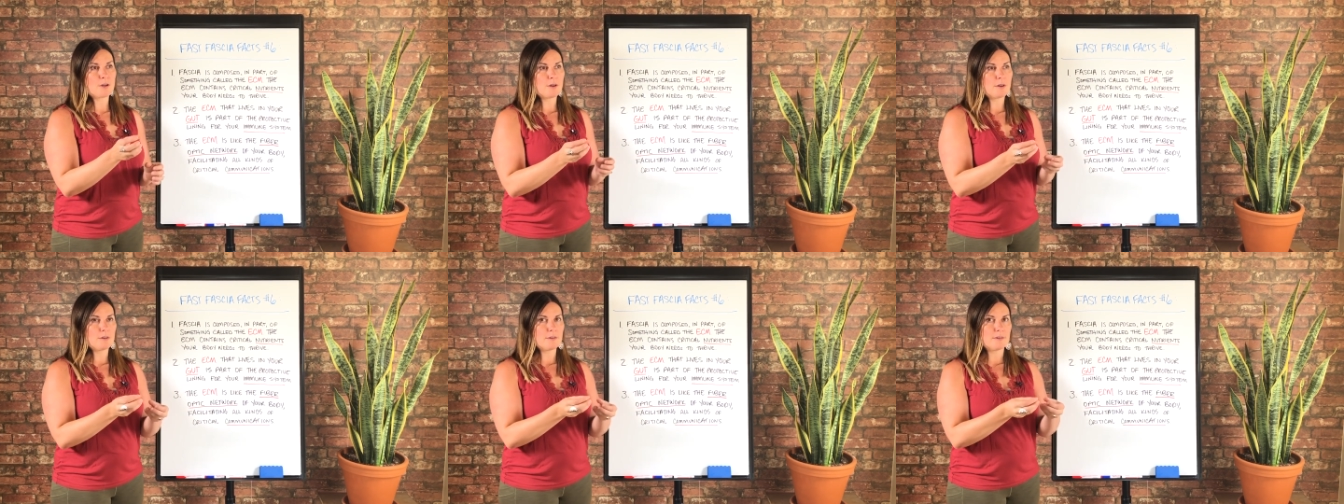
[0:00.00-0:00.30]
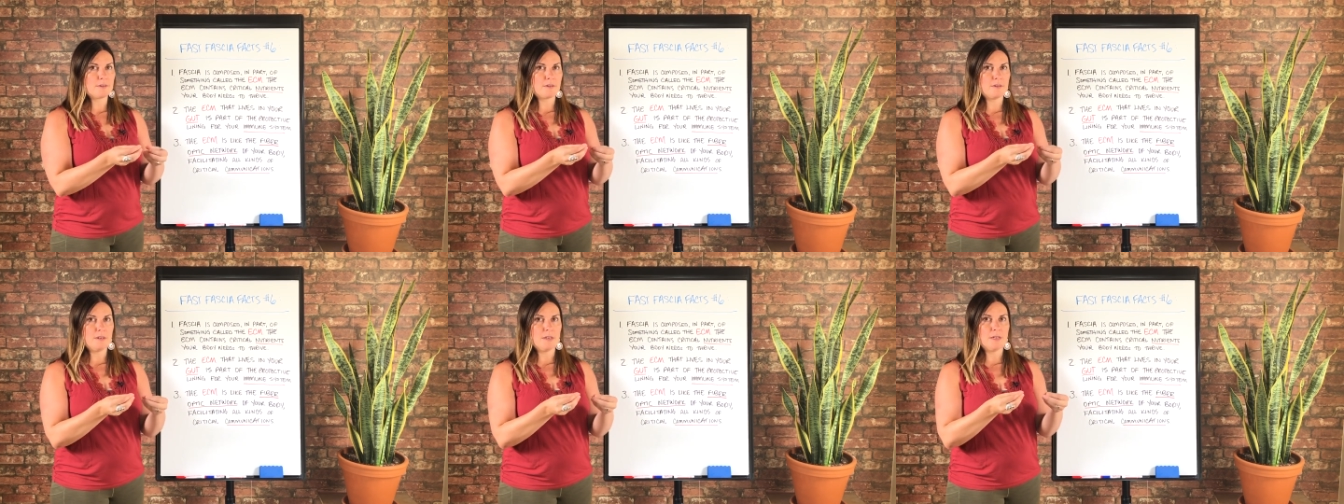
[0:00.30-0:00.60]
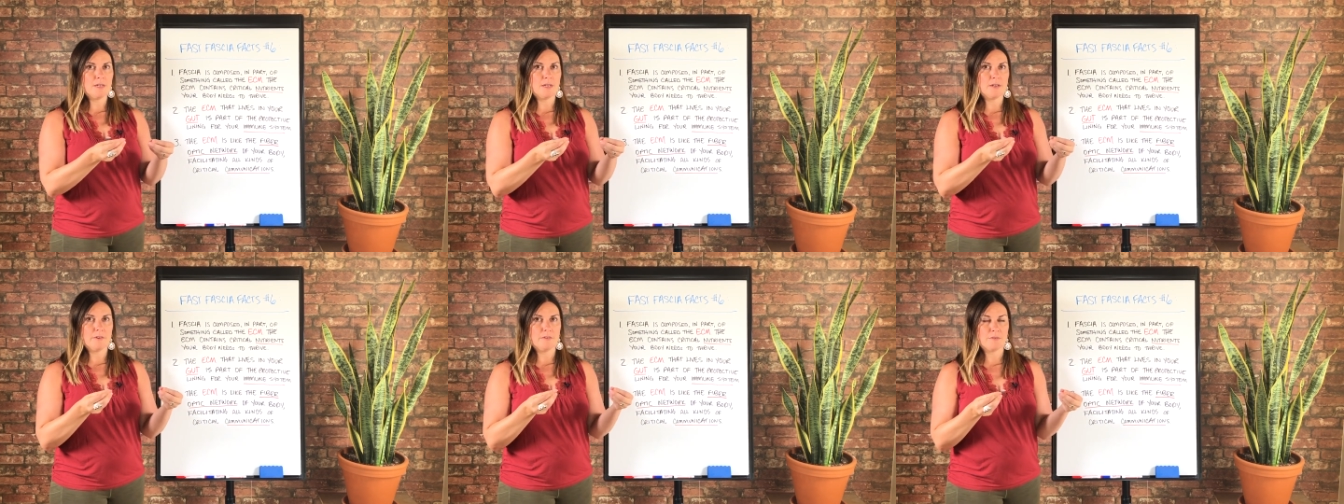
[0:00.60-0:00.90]
You can
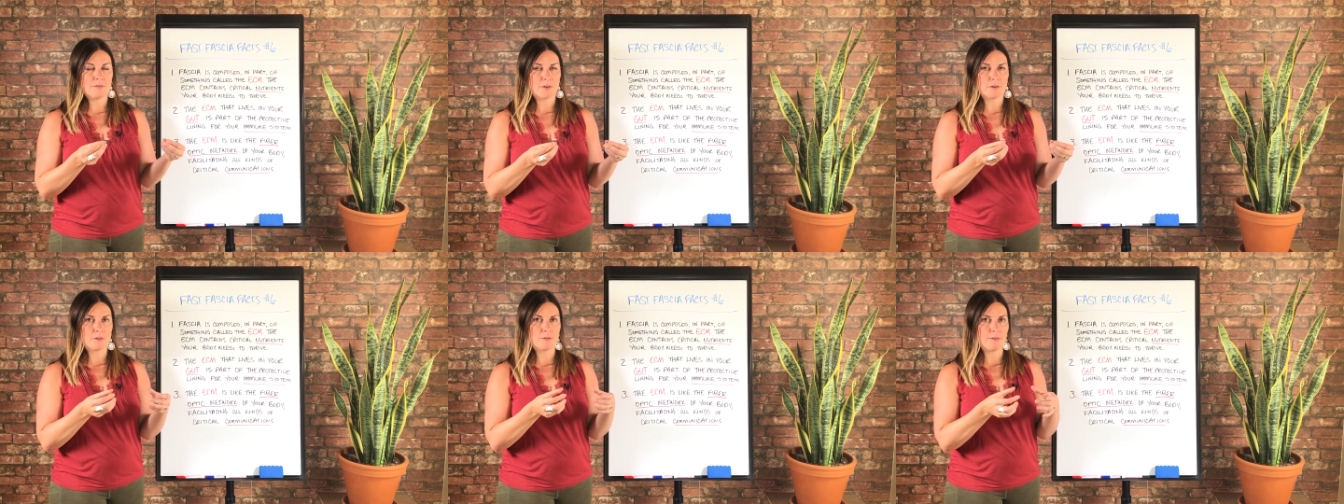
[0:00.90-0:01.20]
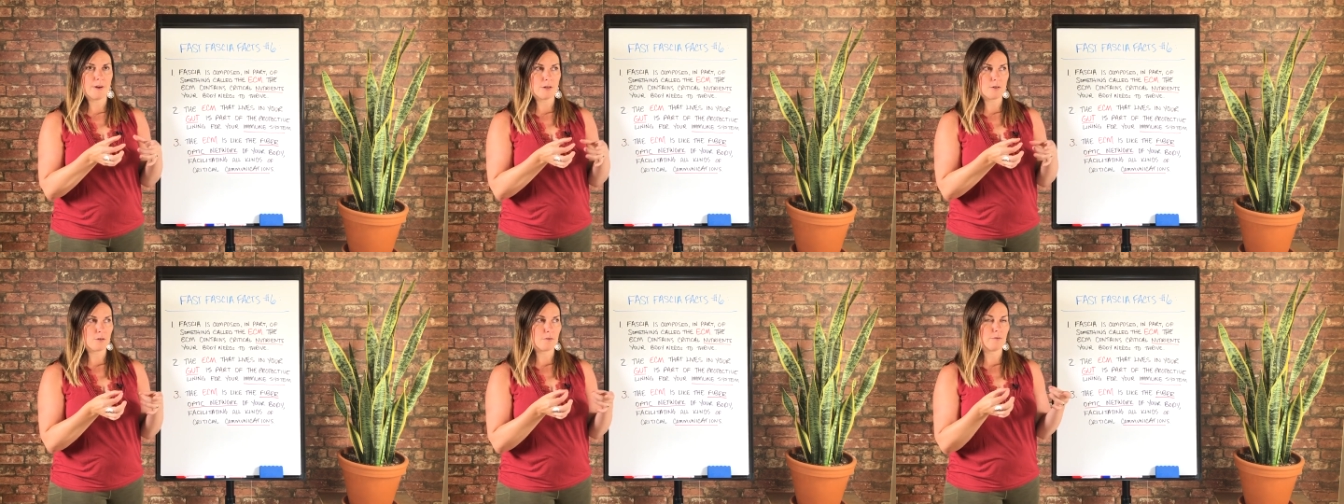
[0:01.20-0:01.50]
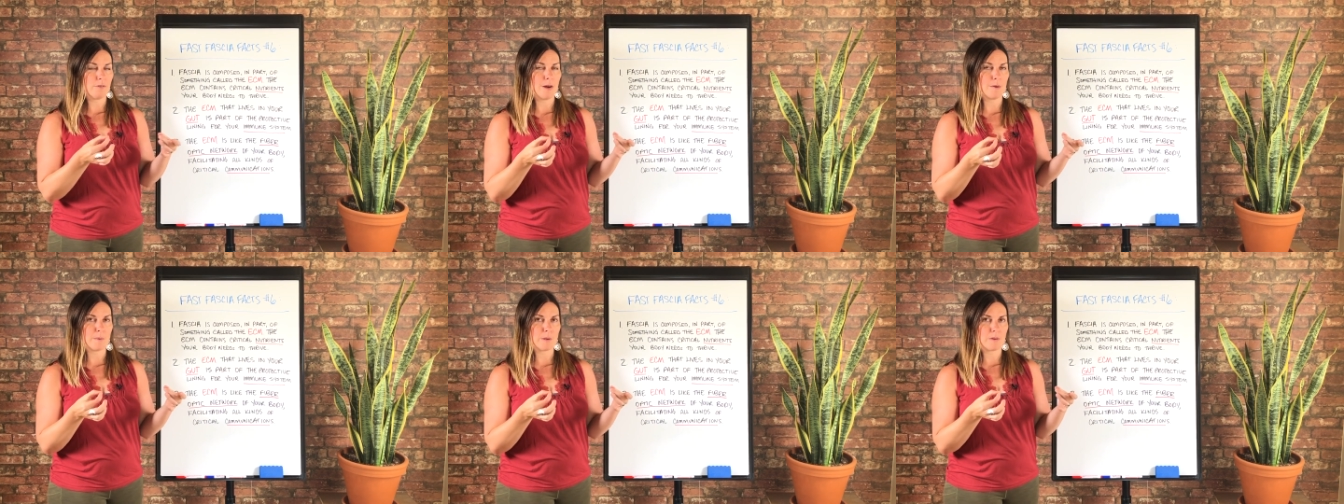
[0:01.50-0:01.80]
see those fascial
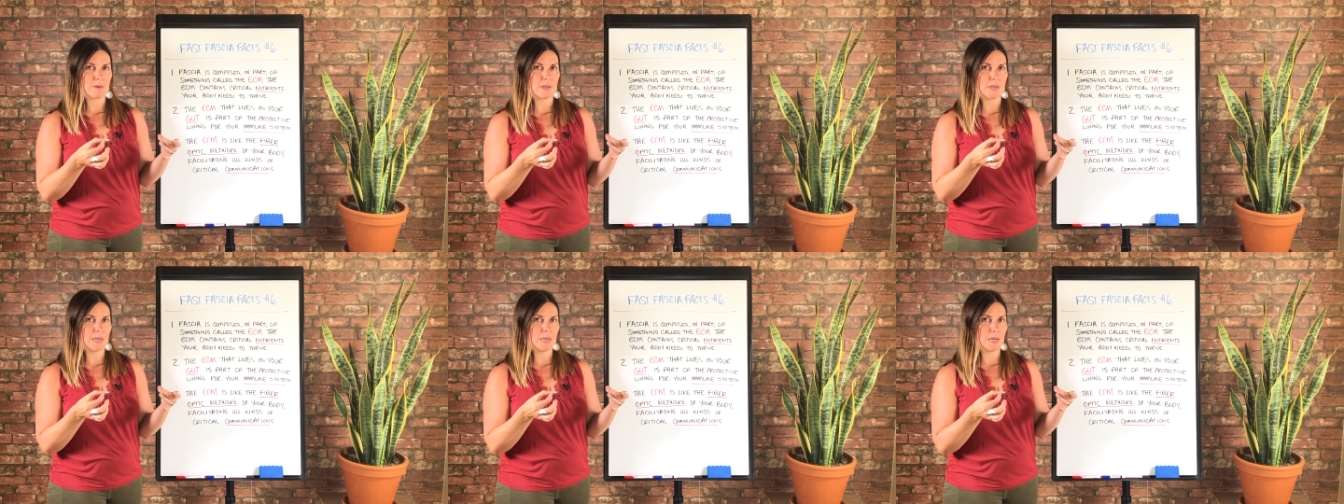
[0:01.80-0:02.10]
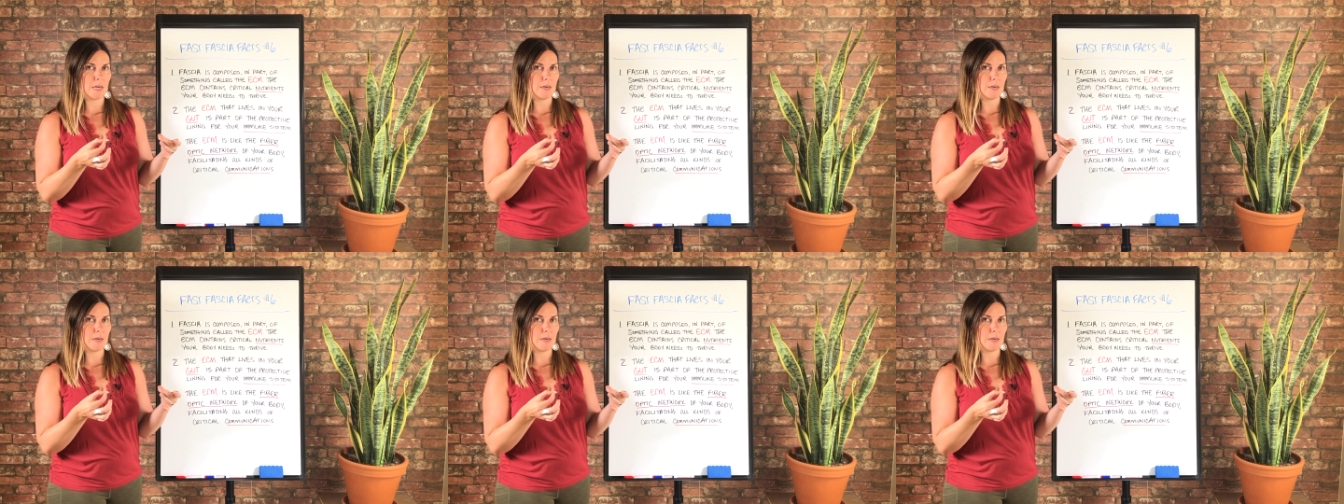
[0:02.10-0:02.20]
fibers getting